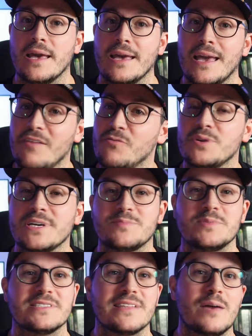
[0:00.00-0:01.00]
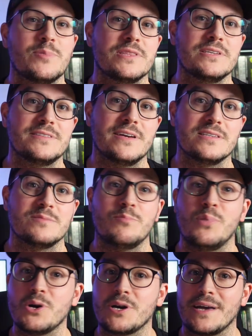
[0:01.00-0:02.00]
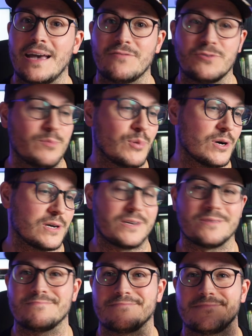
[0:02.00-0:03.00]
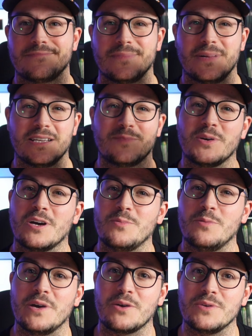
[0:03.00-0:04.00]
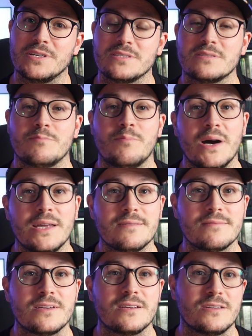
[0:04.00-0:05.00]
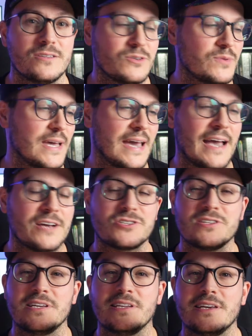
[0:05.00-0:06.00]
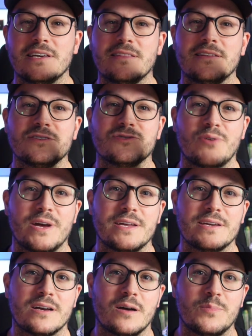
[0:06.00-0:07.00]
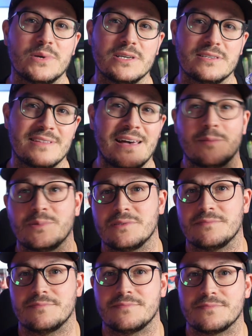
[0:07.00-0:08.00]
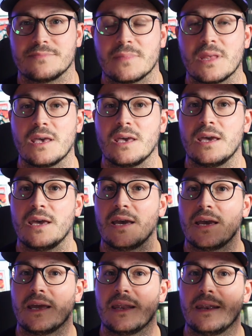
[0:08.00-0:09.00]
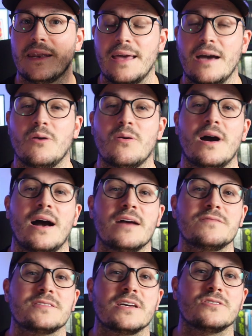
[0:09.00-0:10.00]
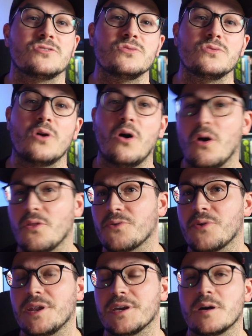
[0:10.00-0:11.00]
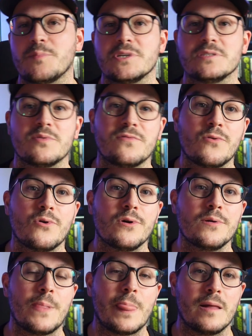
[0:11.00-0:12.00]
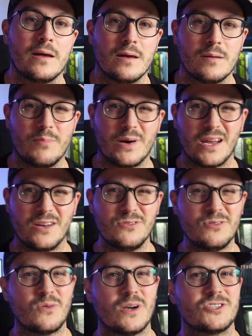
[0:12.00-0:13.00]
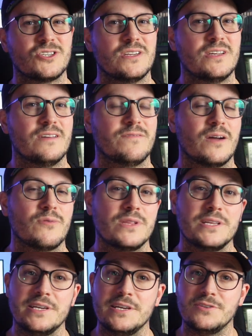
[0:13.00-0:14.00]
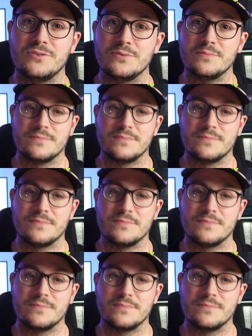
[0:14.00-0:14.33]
Everyone has been slabbing these days. Book after book, it's become ubiquitous. But do we actually need these grading company slabs? Now, I've sent to all the grading companies before, but I do question if I really need to.